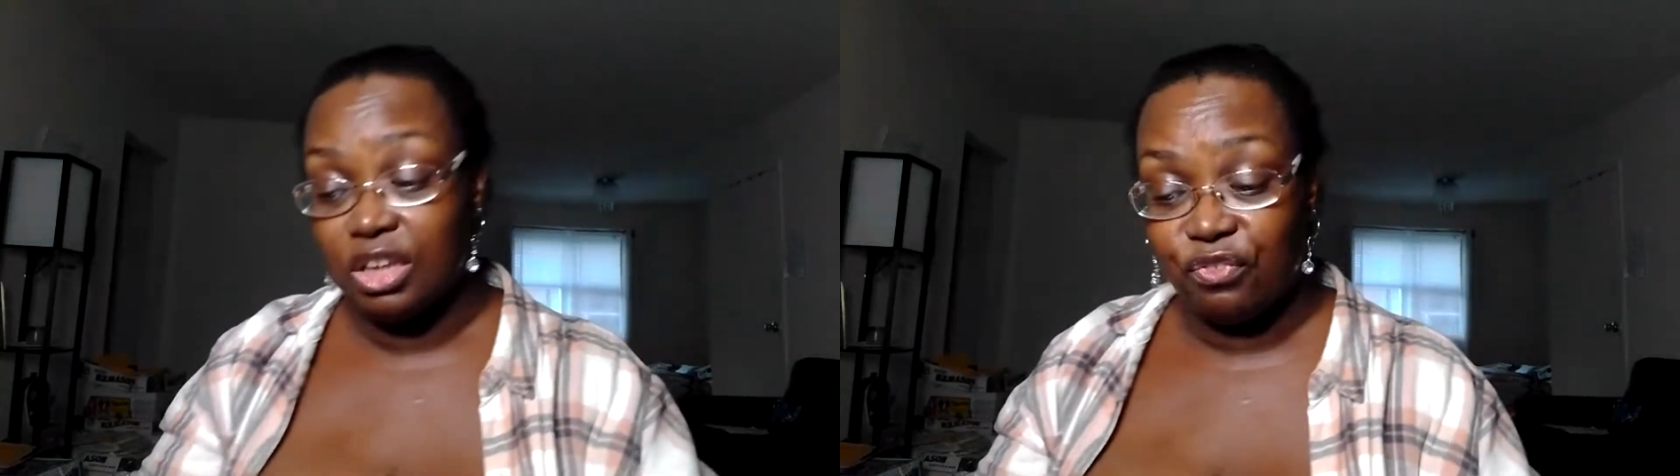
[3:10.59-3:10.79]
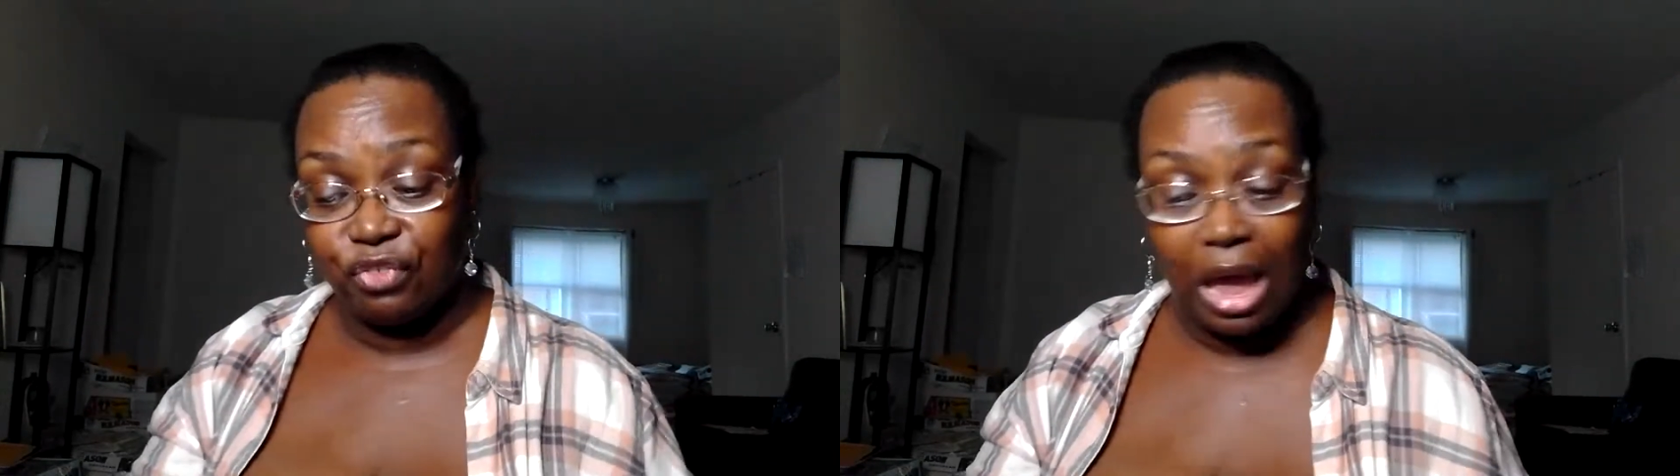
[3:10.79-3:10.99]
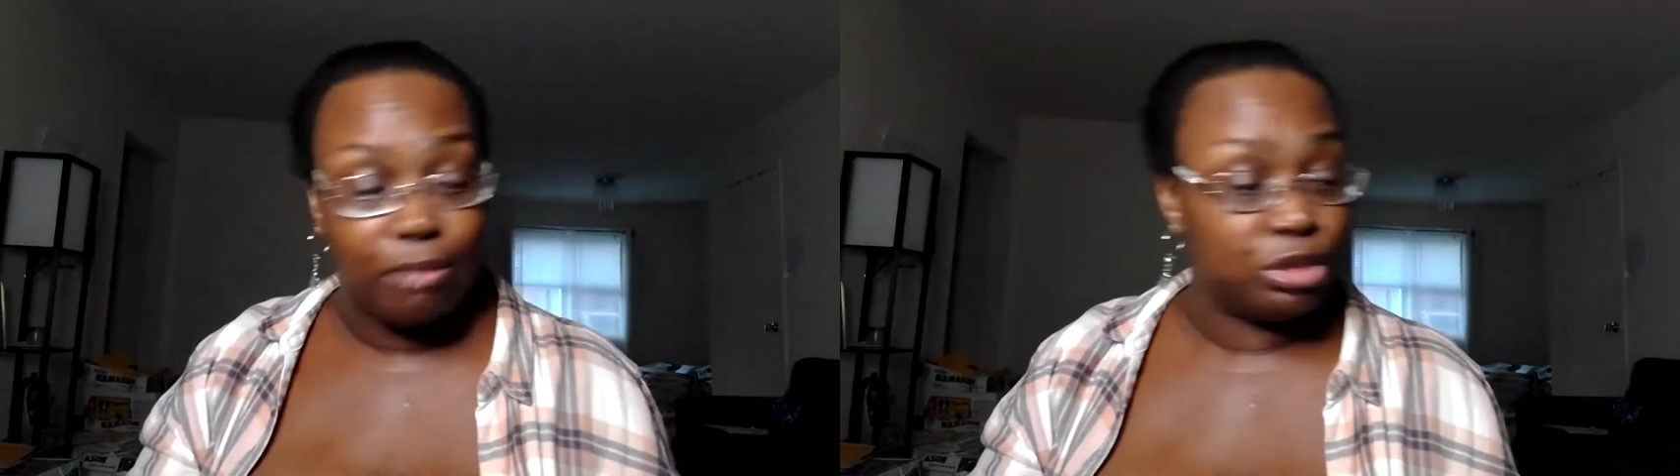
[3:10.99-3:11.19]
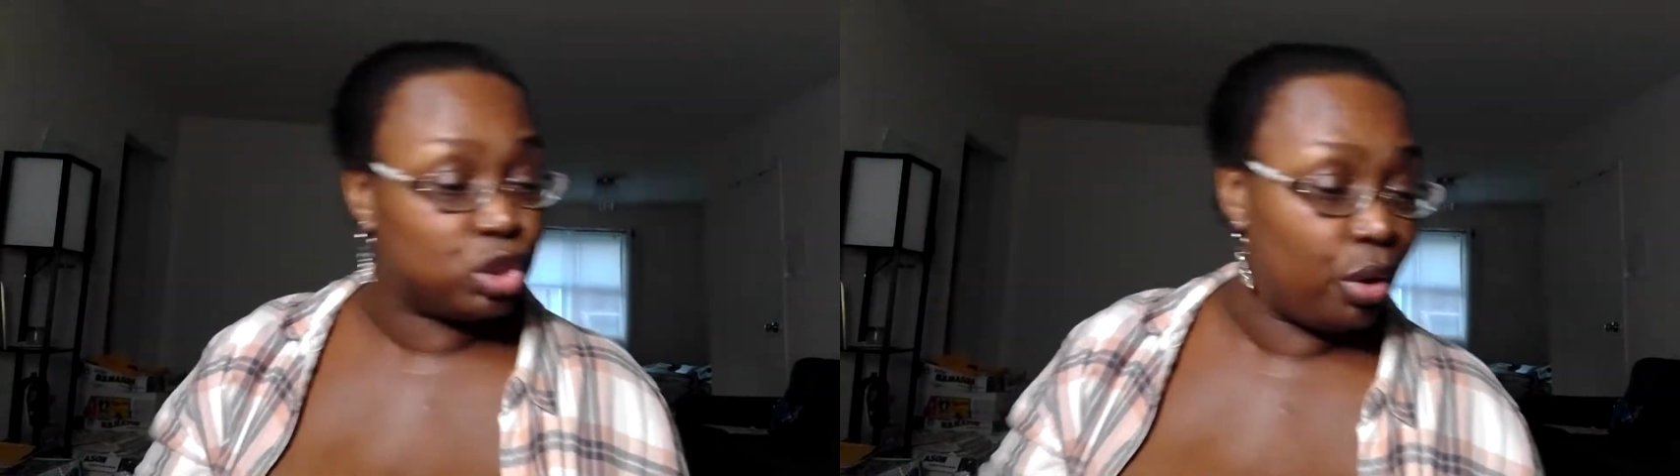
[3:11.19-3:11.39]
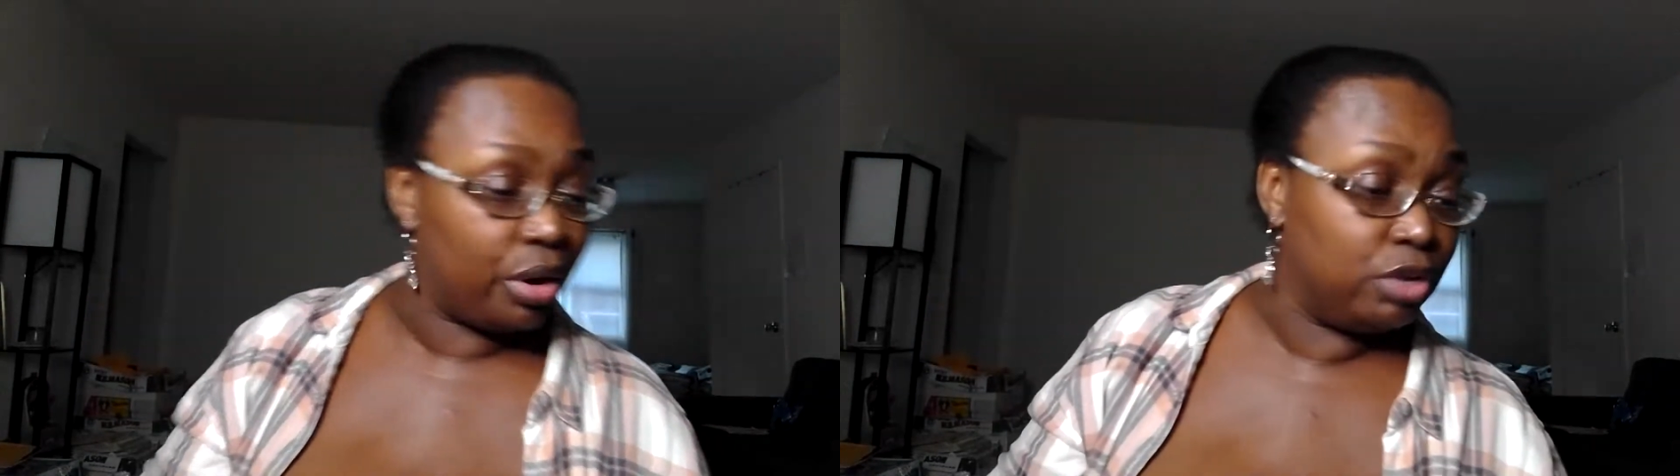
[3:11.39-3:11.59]

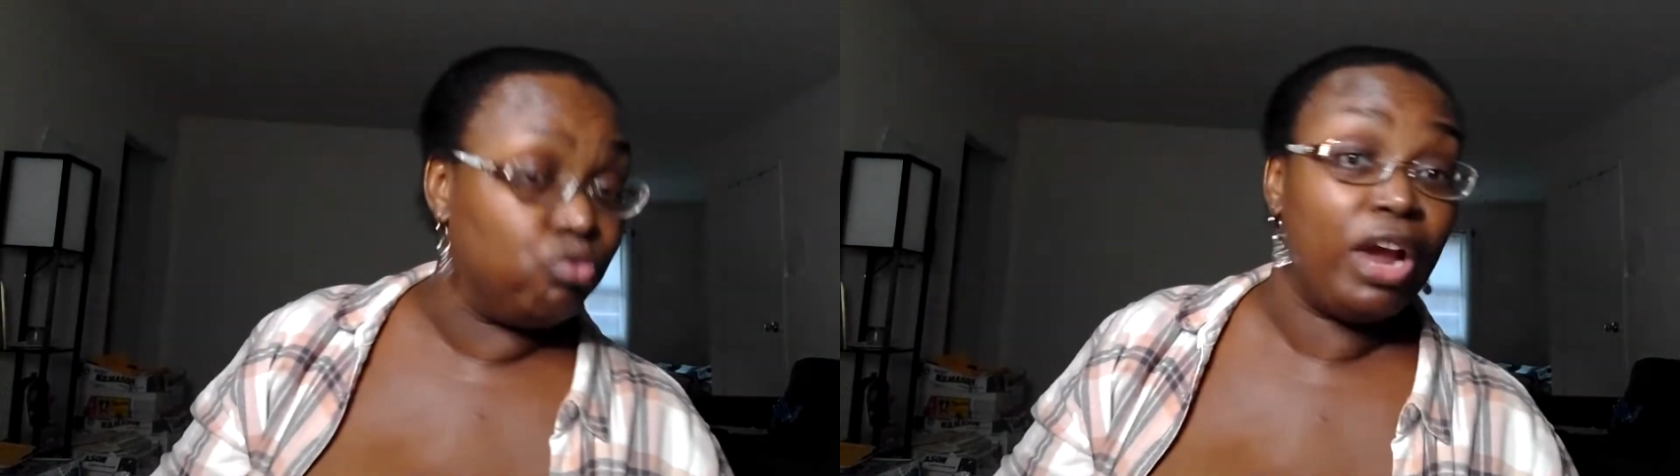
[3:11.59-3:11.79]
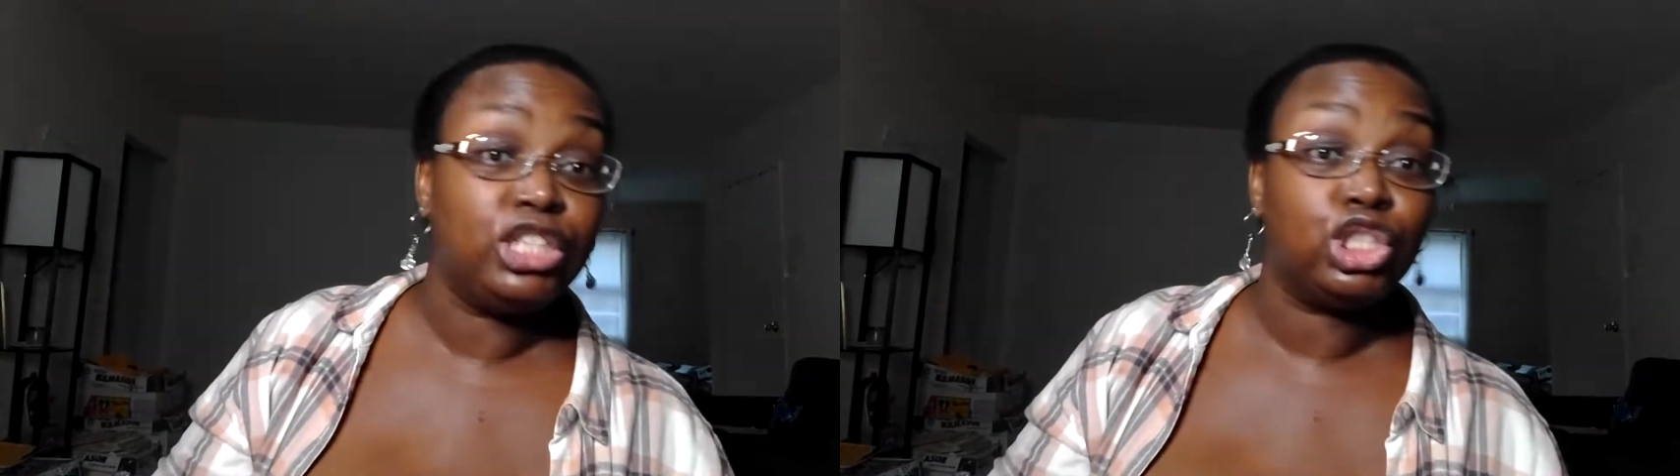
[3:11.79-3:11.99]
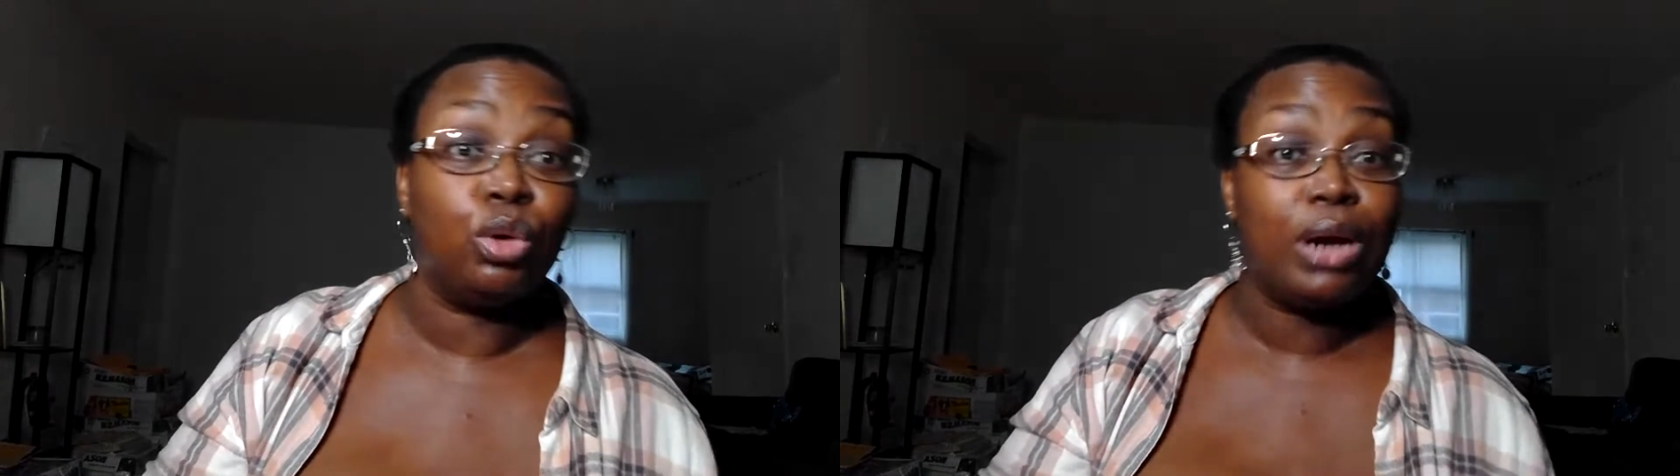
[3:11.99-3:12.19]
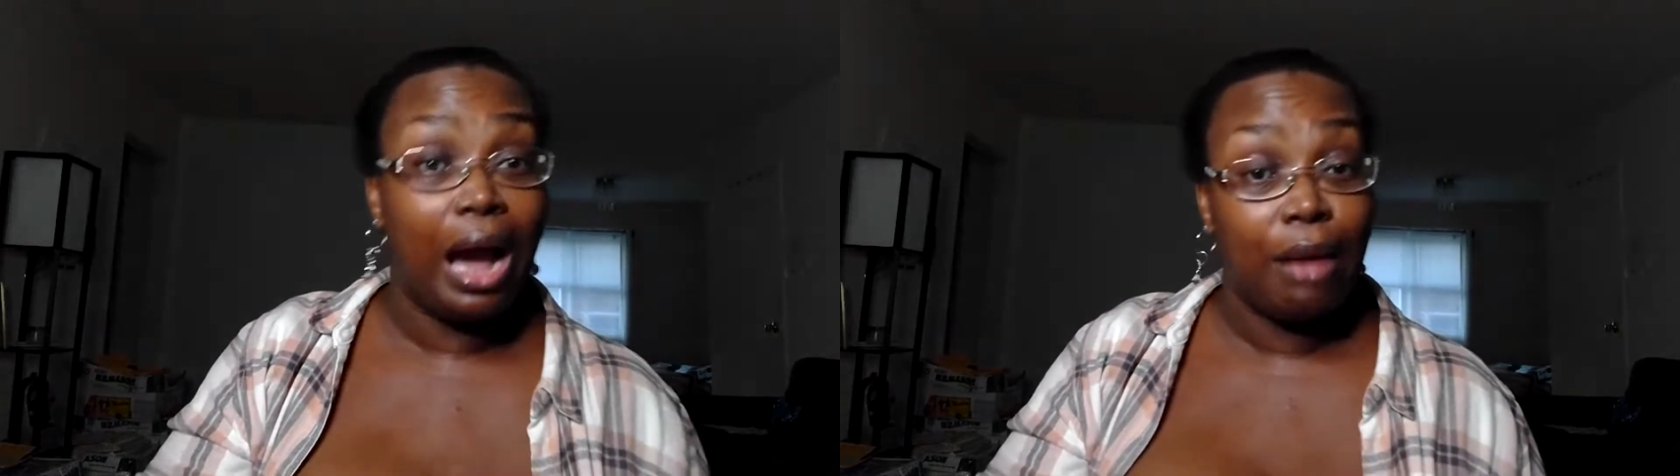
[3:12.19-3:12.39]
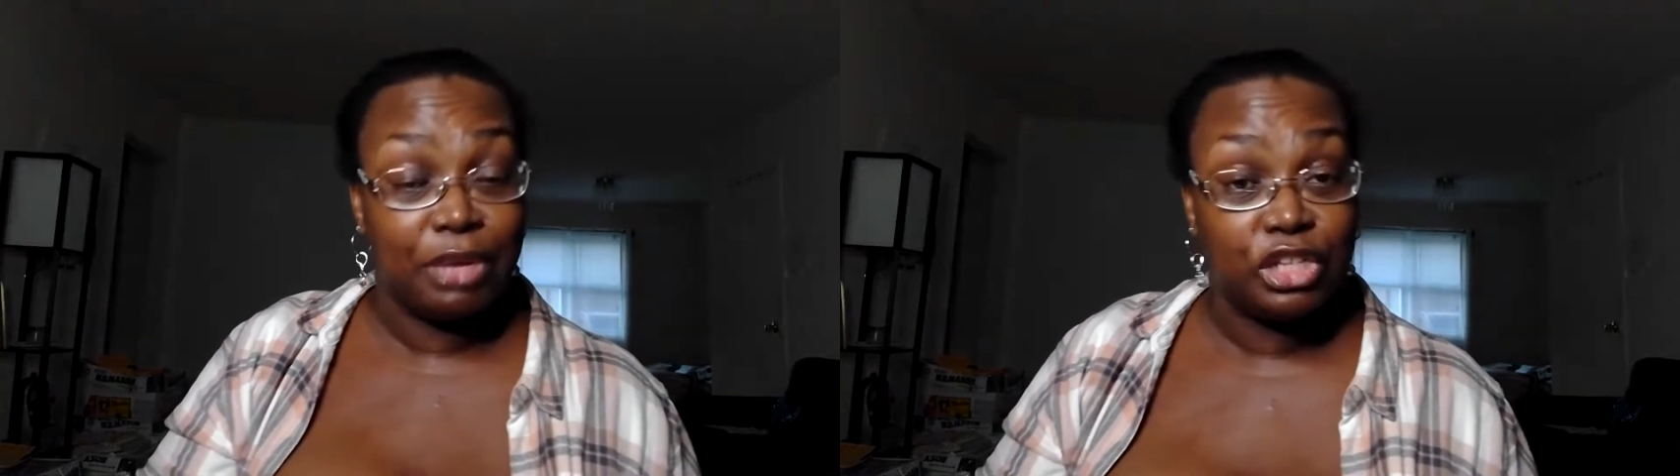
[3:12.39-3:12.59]
inflammatory racial
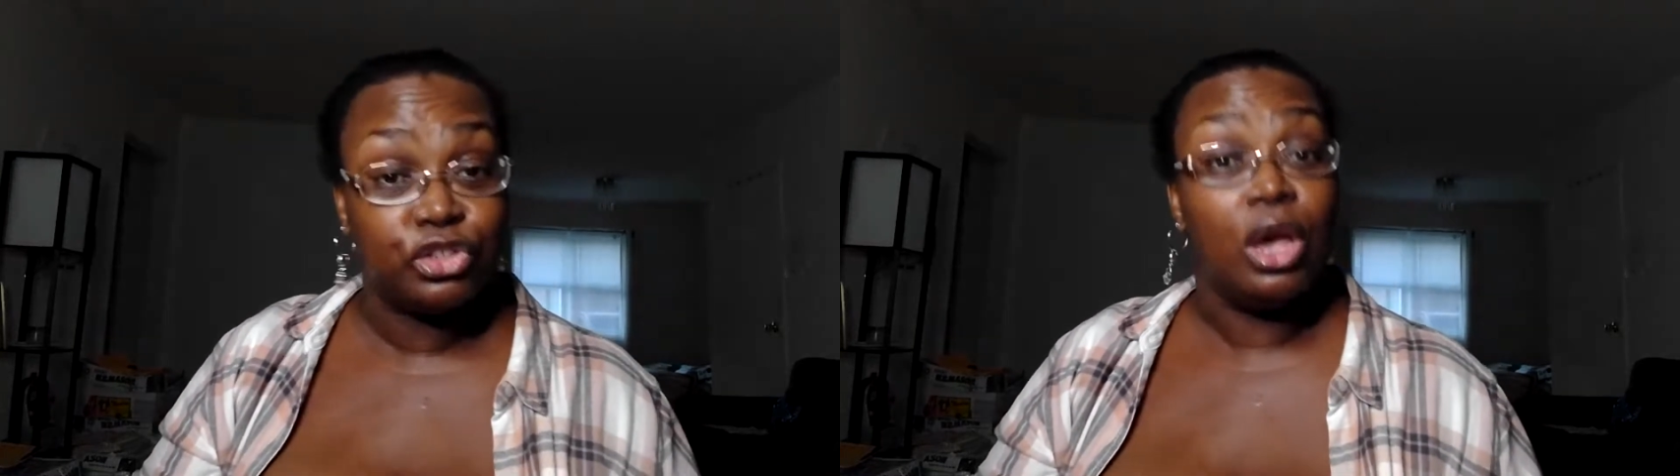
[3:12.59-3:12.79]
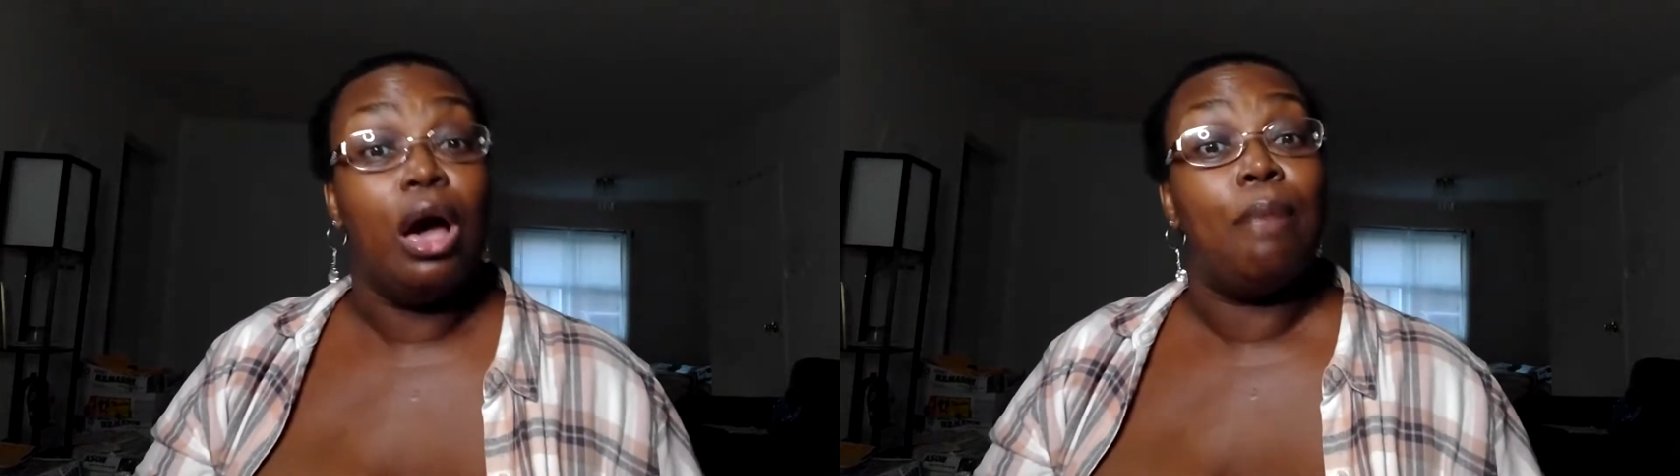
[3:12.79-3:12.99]
comments